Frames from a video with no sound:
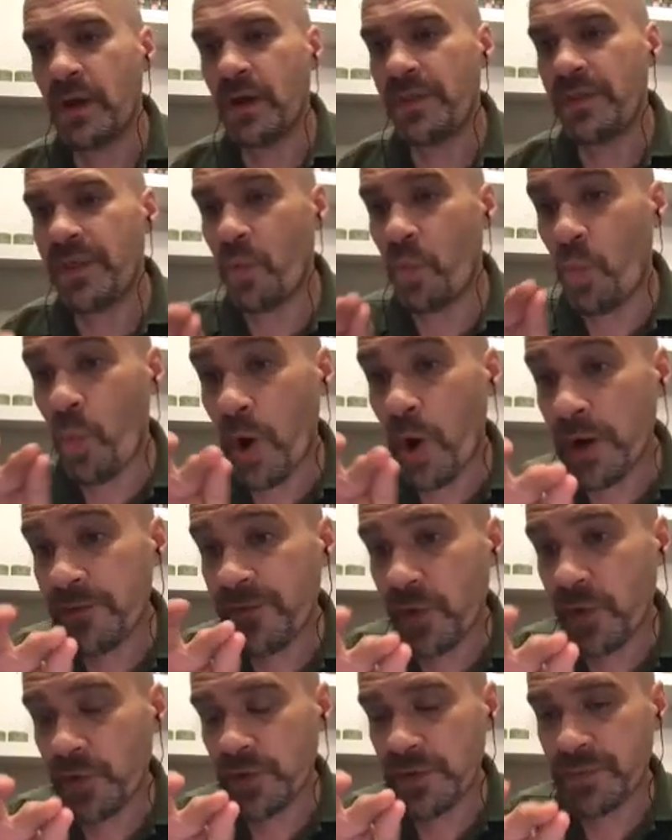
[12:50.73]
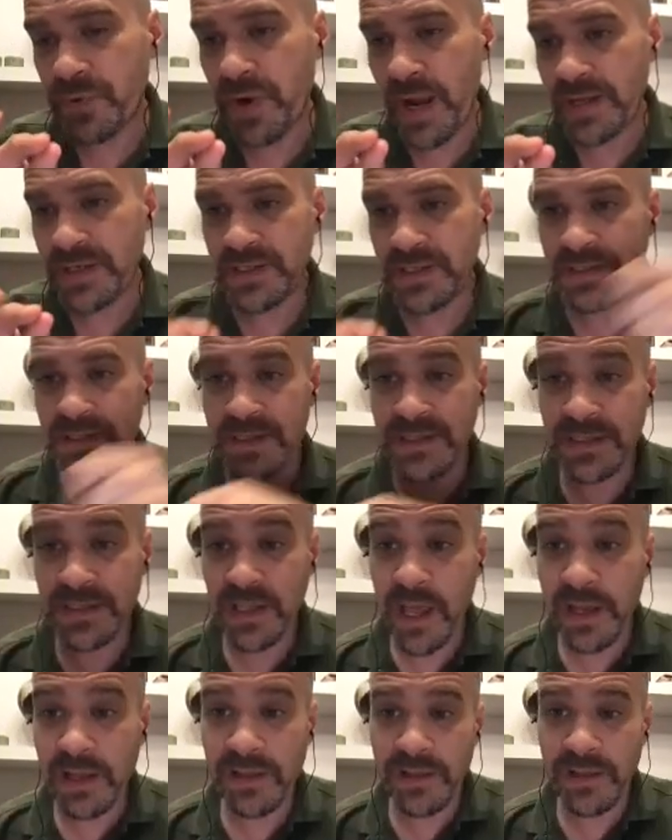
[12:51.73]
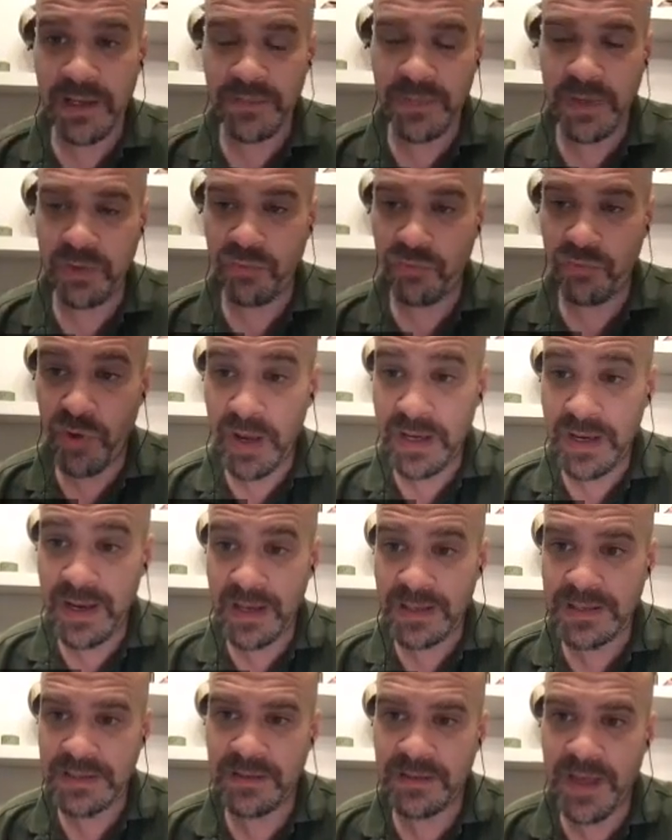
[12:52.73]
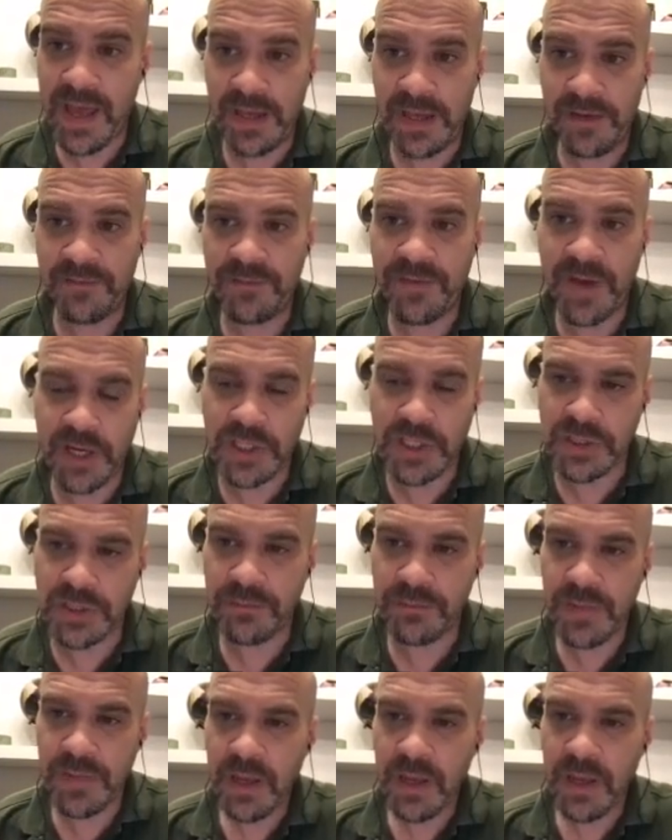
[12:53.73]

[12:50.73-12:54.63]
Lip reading: that one of those branches is likely to be right next to that infection.